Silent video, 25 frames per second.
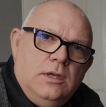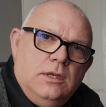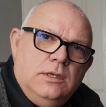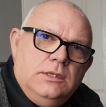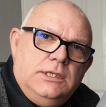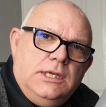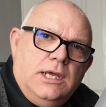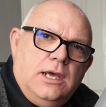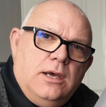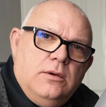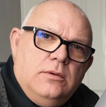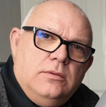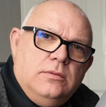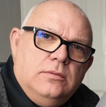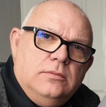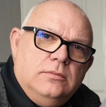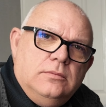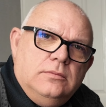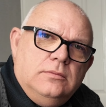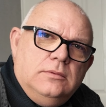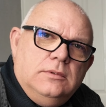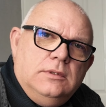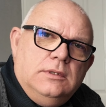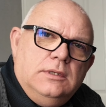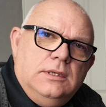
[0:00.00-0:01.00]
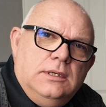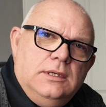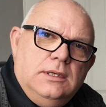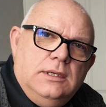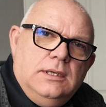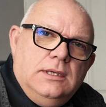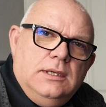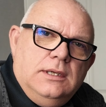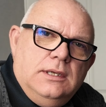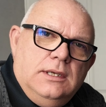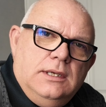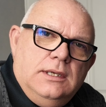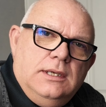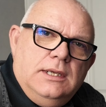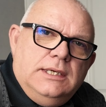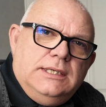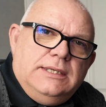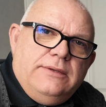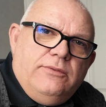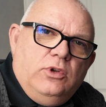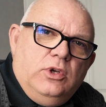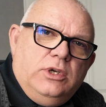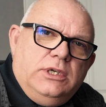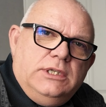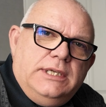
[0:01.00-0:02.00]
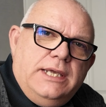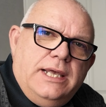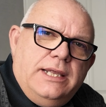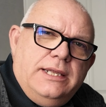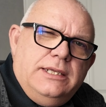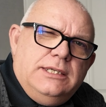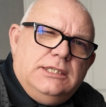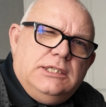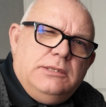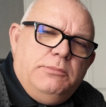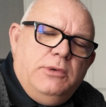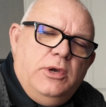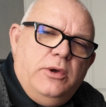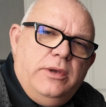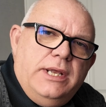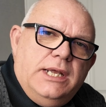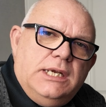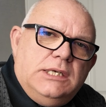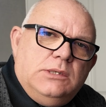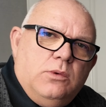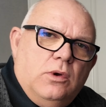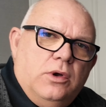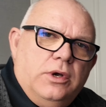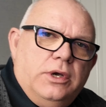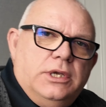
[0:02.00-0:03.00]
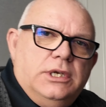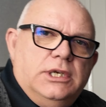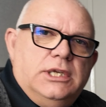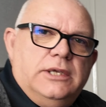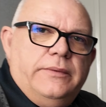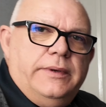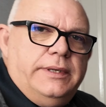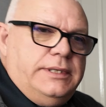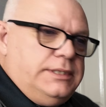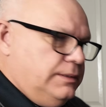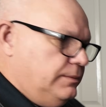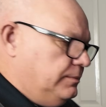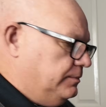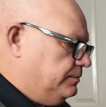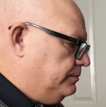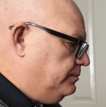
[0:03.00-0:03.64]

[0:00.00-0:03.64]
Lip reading: So, let's have a look at how the Sermoon S1 can do it.